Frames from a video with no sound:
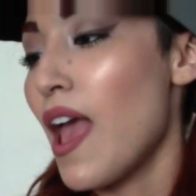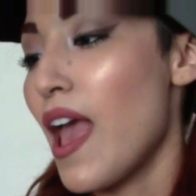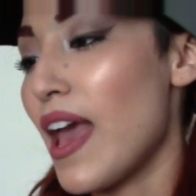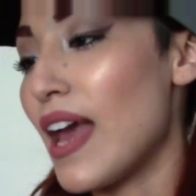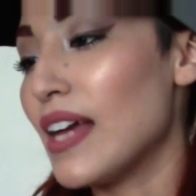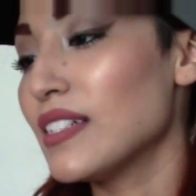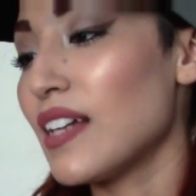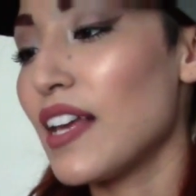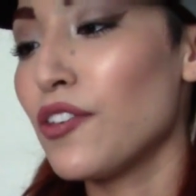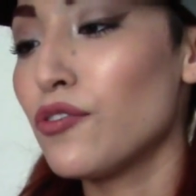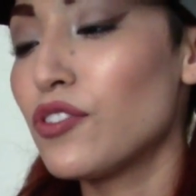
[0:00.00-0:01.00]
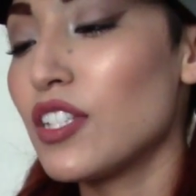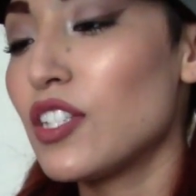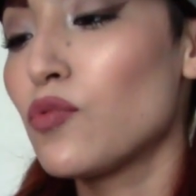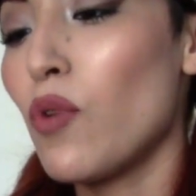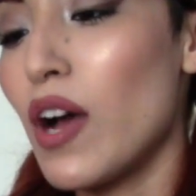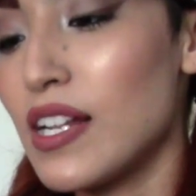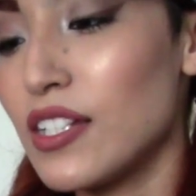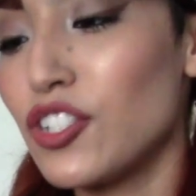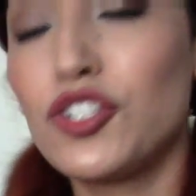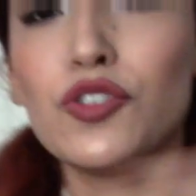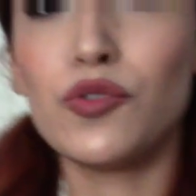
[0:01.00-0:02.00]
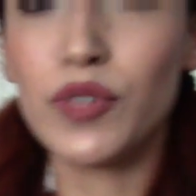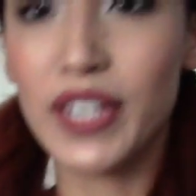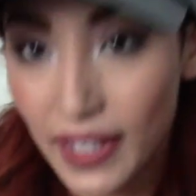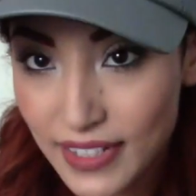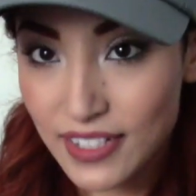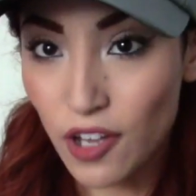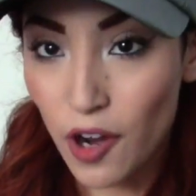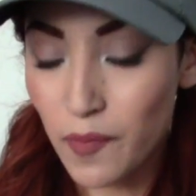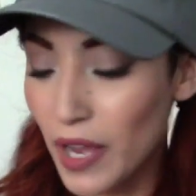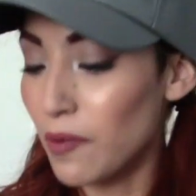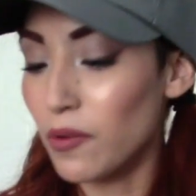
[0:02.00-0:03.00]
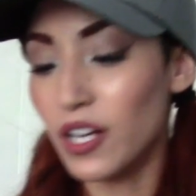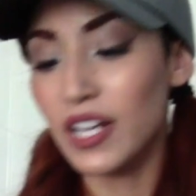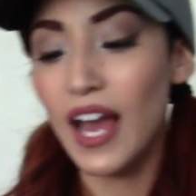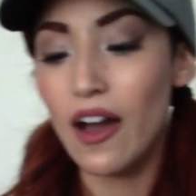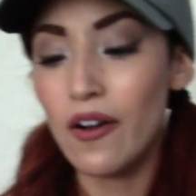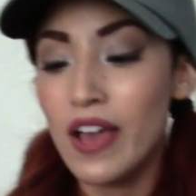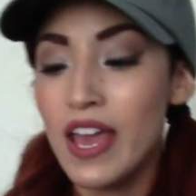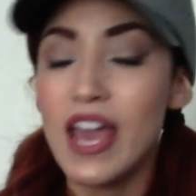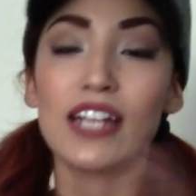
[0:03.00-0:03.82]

And I use this one to kickstart my workout,